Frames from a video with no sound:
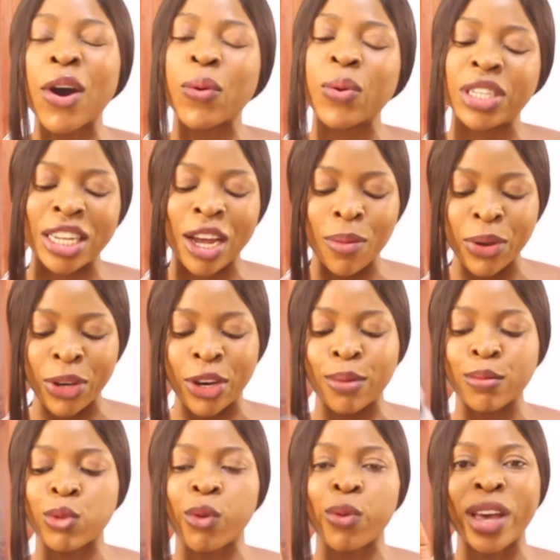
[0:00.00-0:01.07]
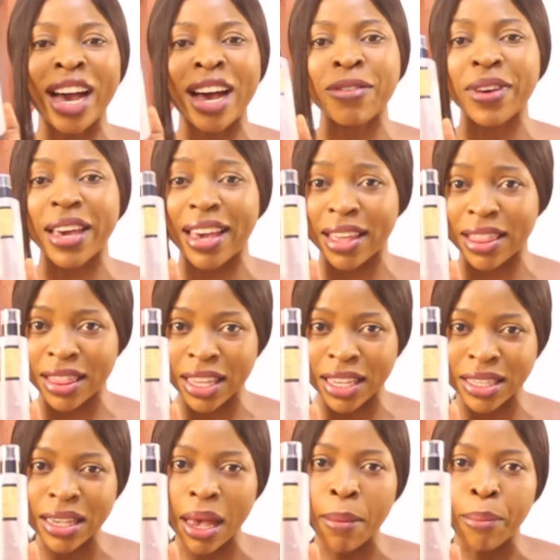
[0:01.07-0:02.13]
which now becomes what we have in
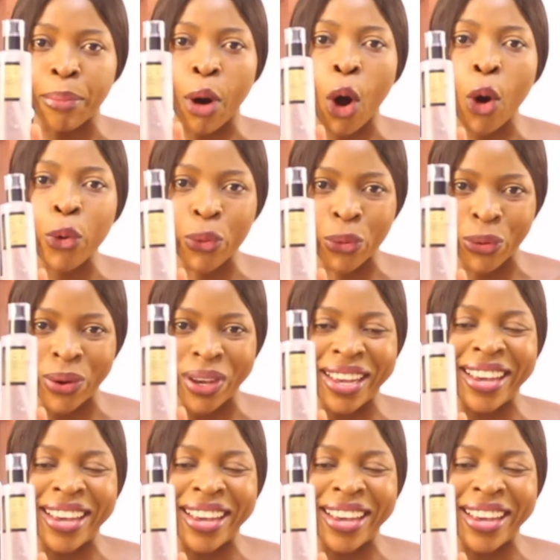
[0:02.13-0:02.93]
this bottle.